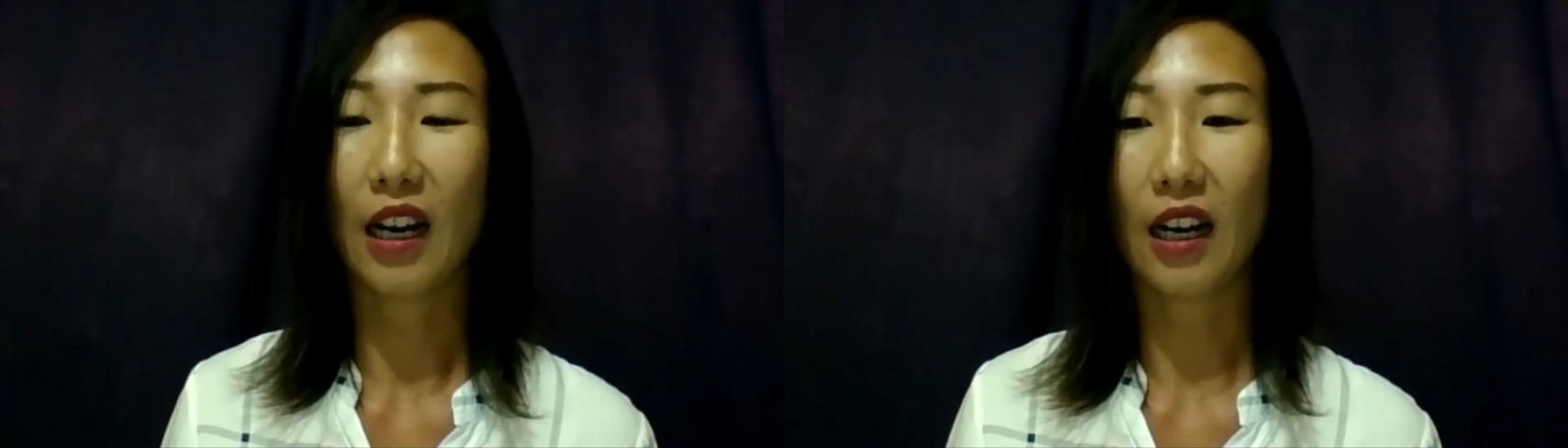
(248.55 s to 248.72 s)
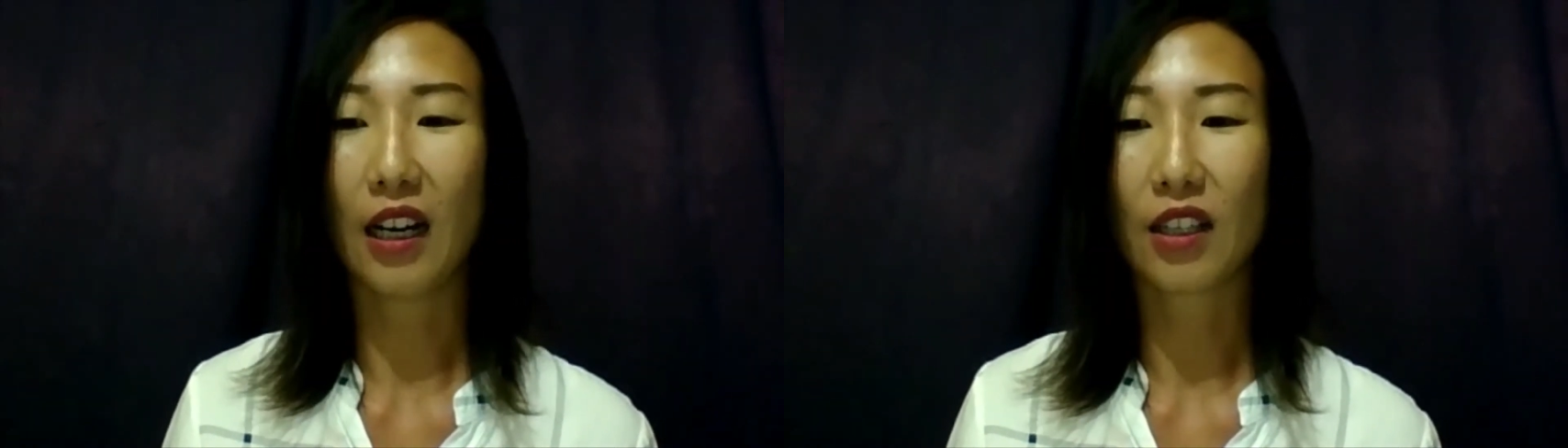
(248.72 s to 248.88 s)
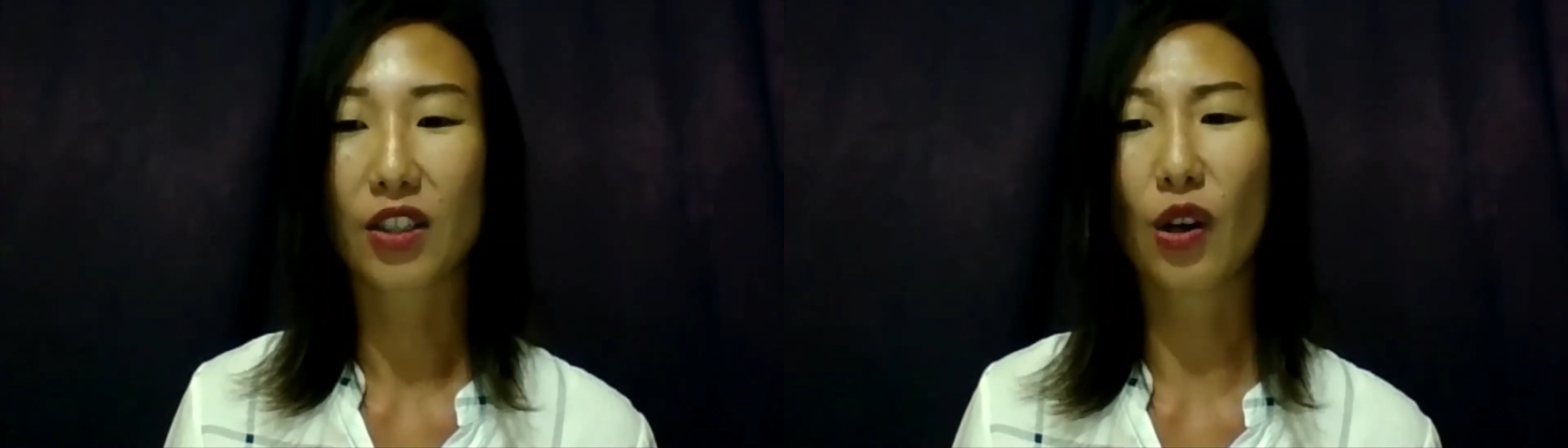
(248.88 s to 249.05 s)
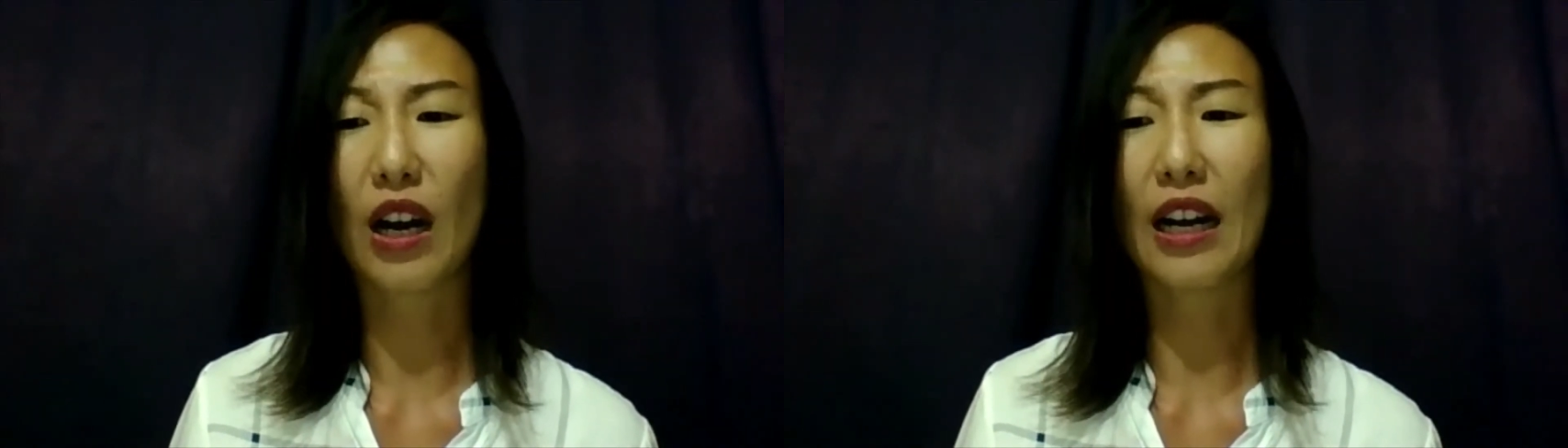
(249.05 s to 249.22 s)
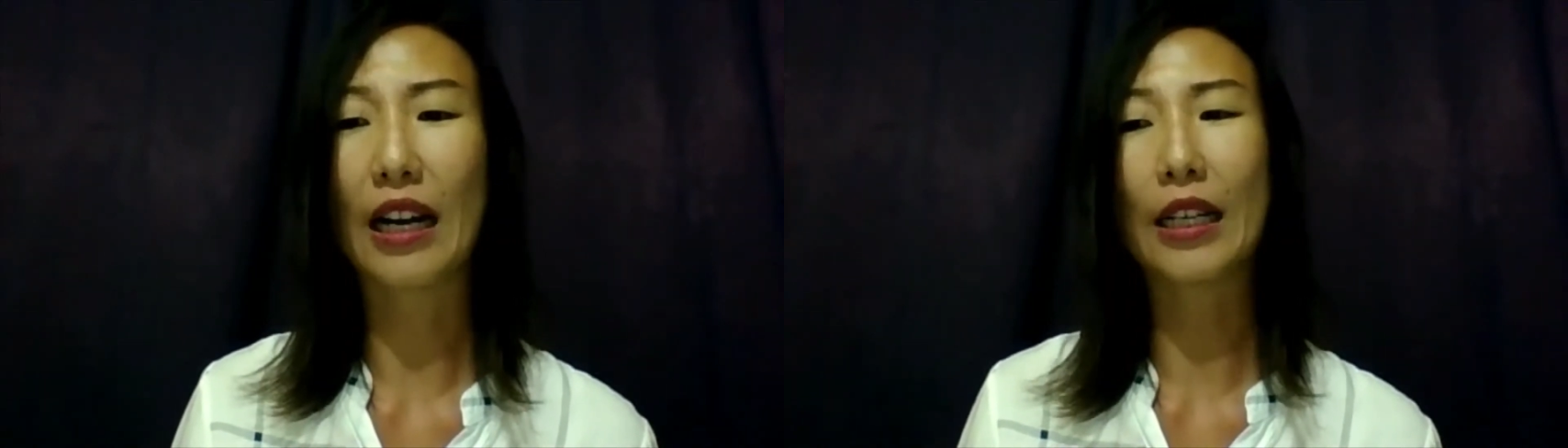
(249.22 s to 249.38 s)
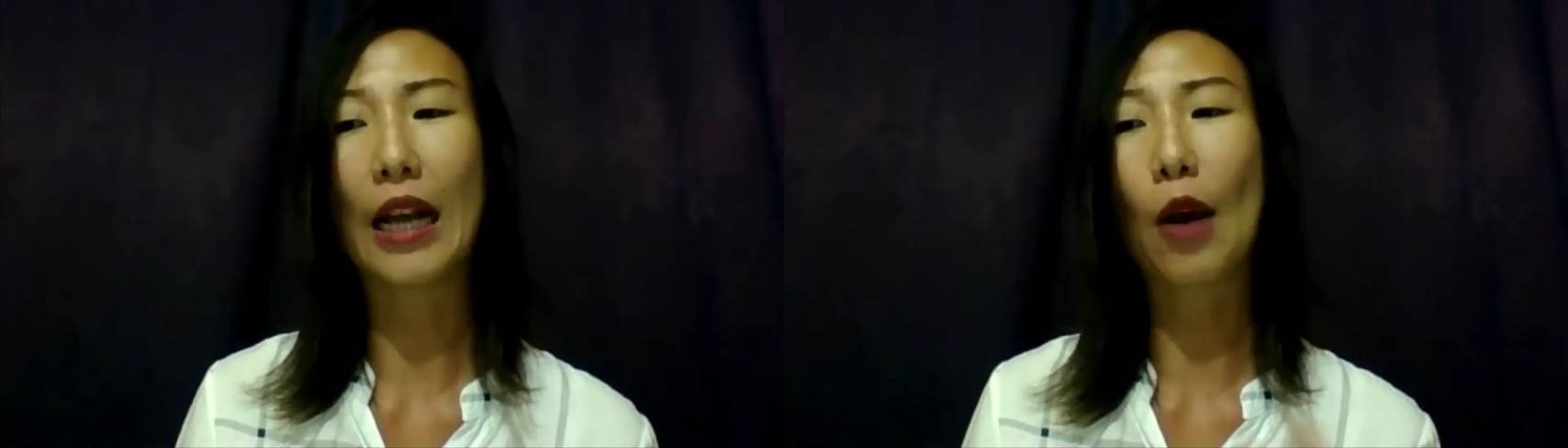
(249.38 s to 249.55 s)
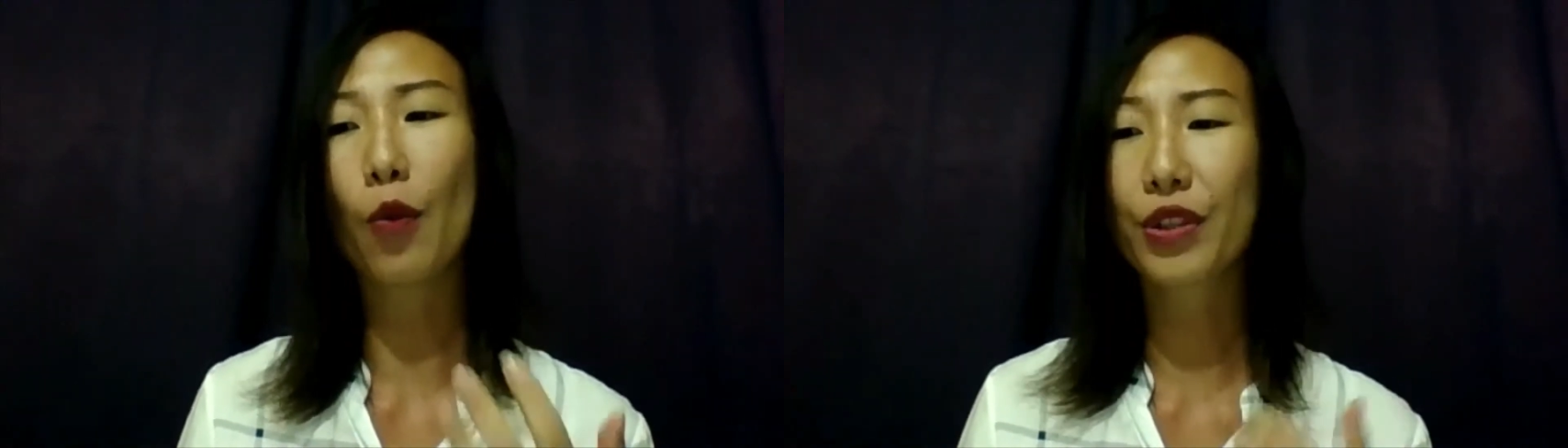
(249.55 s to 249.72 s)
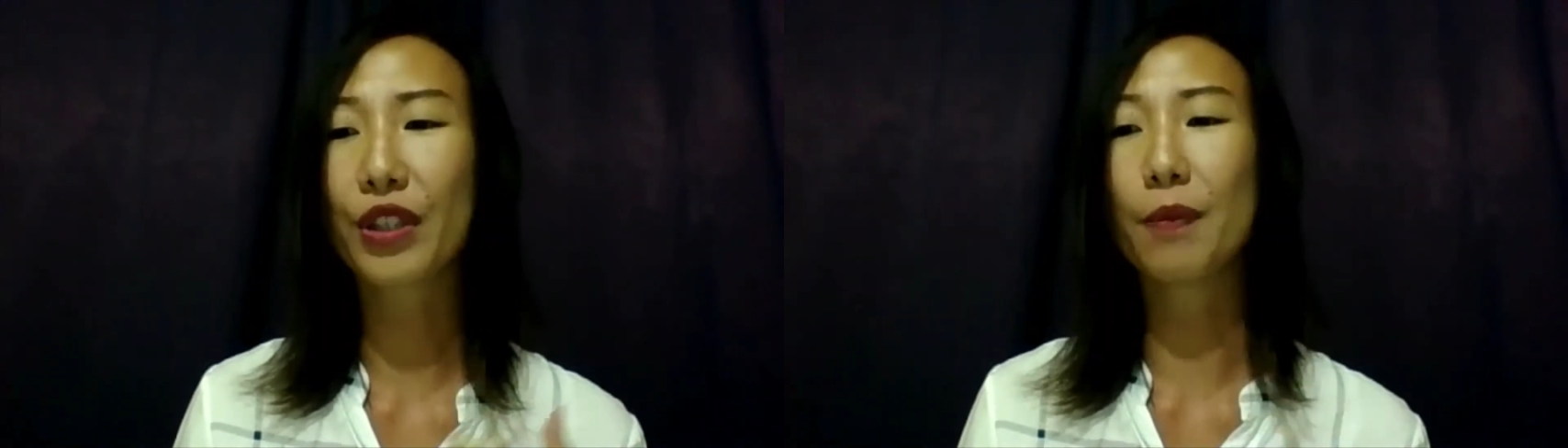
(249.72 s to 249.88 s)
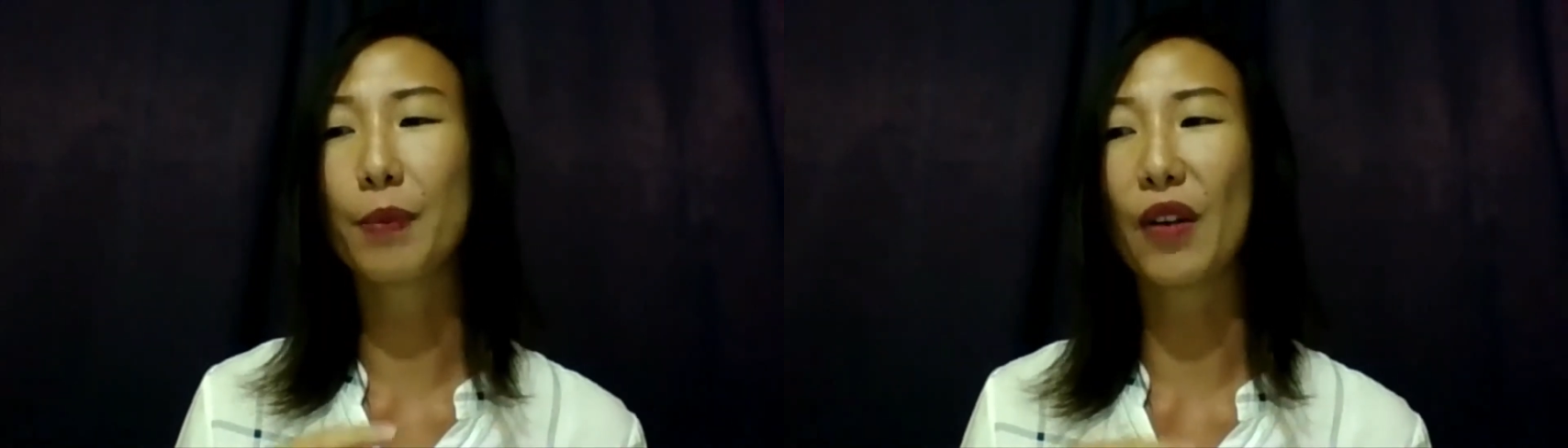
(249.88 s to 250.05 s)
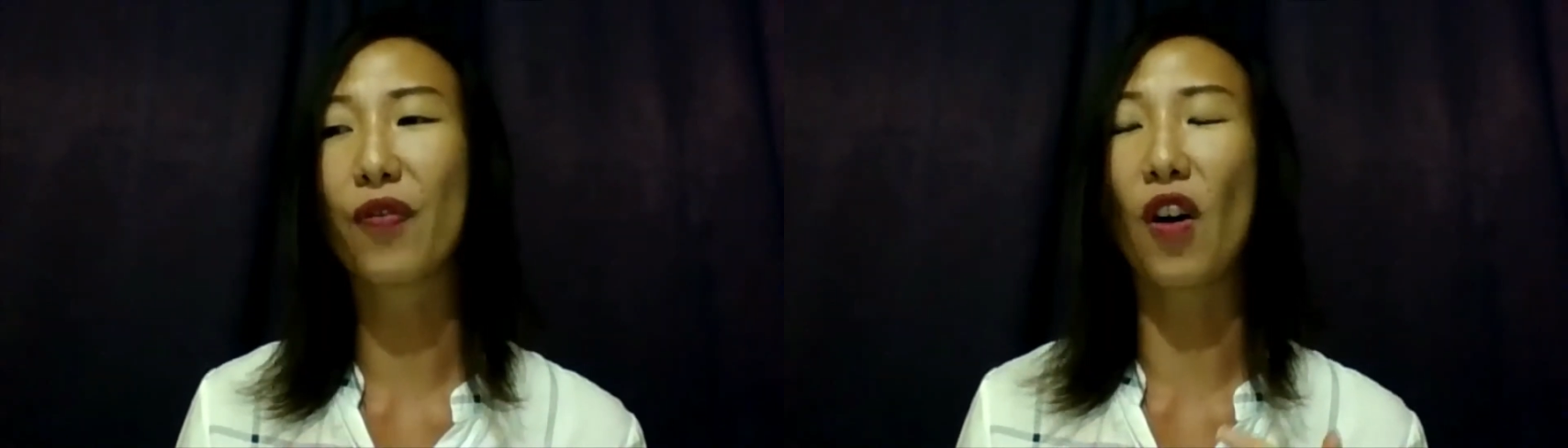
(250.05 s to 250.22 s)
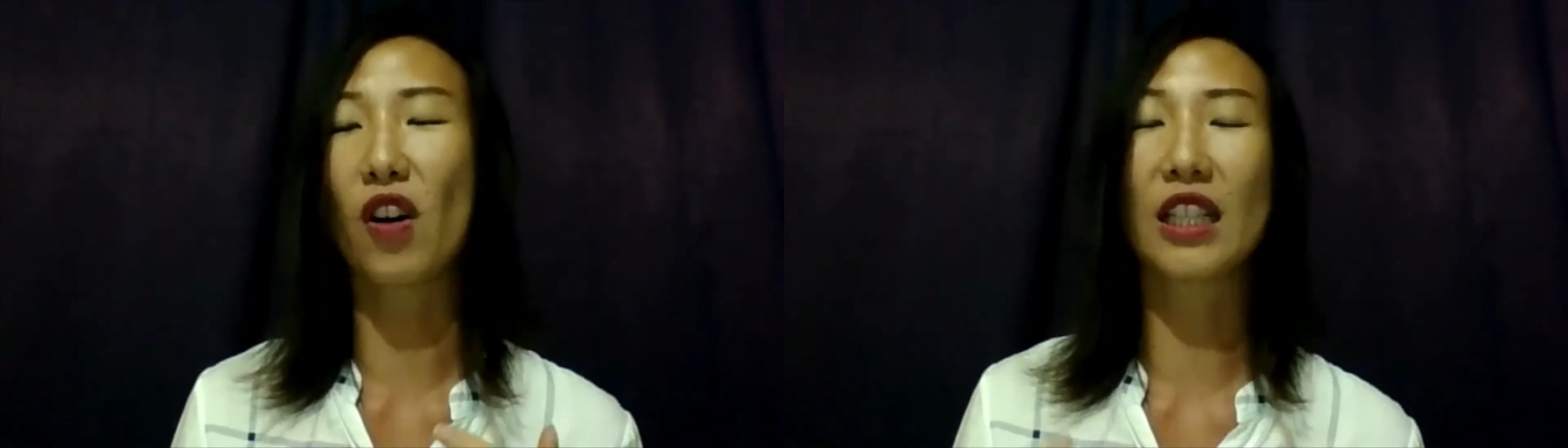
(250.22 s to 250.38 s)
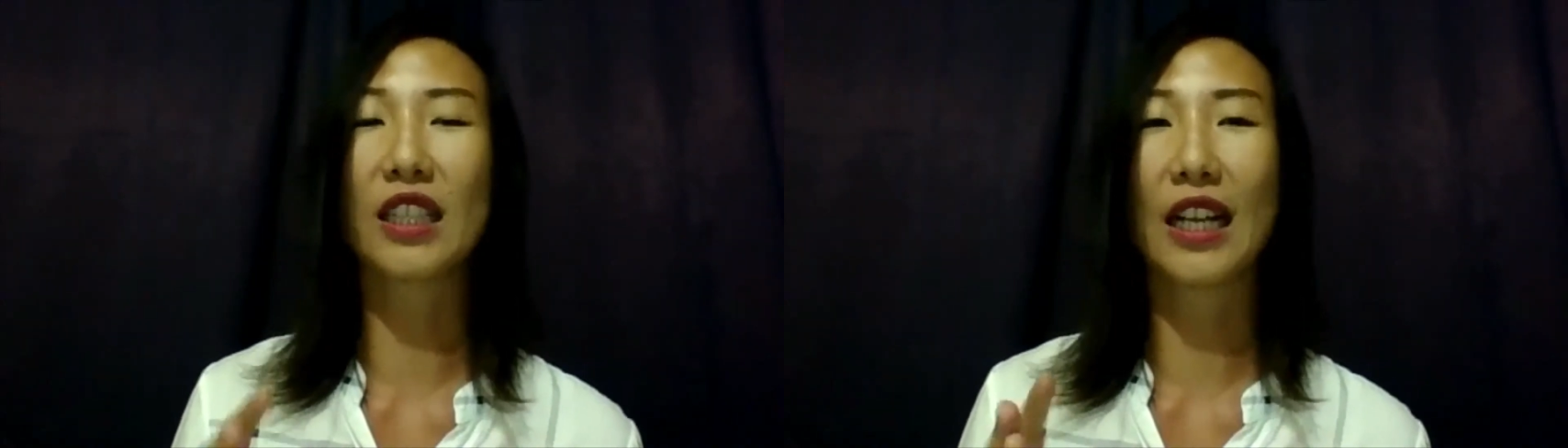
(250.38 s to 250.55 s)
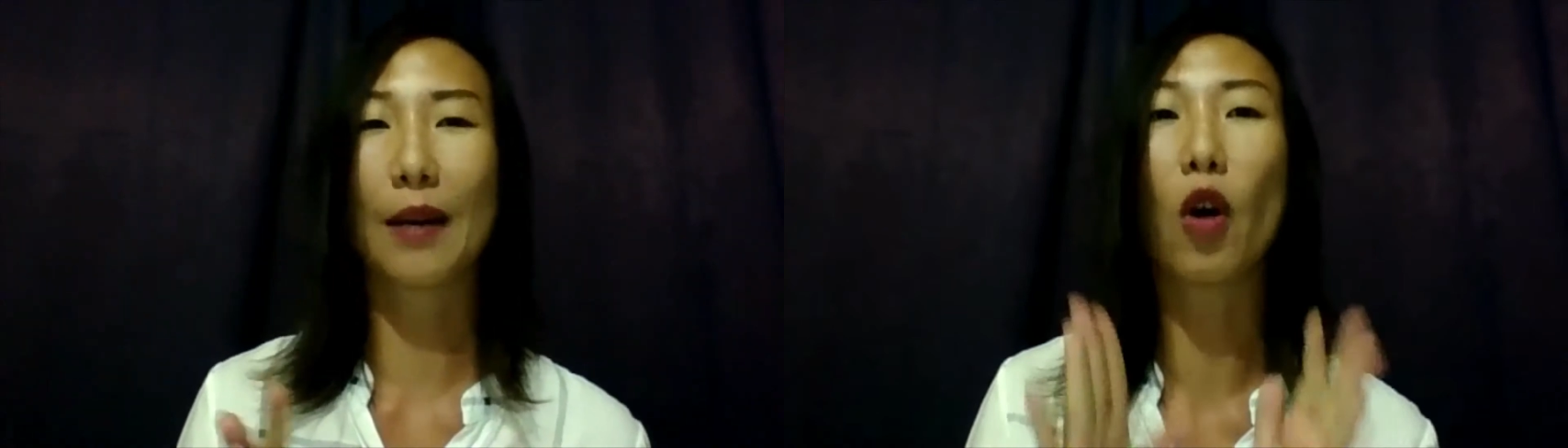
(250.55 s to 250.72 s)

So I wouldn't be forcing them,